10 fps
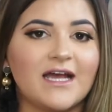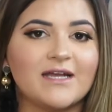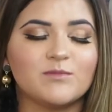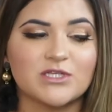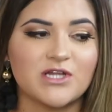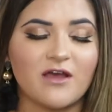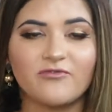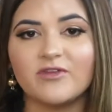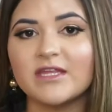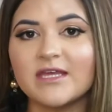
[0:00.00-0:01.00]
I'm just not
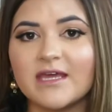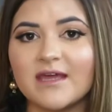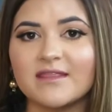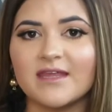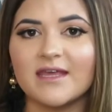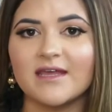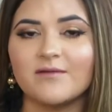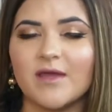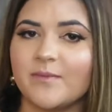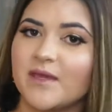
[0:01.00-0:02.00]
feeling,
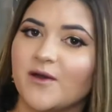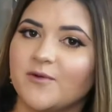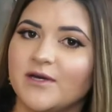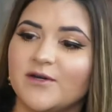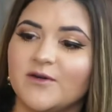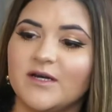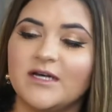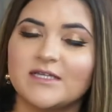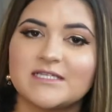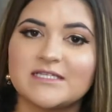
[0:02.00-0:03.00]
then maybe I will
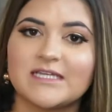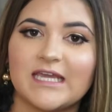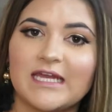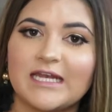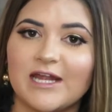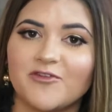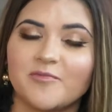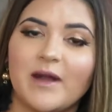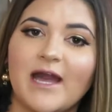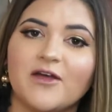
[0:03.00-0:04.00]
stick in
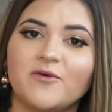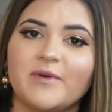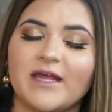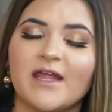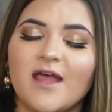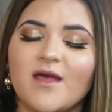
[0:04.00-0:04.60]
another pile, but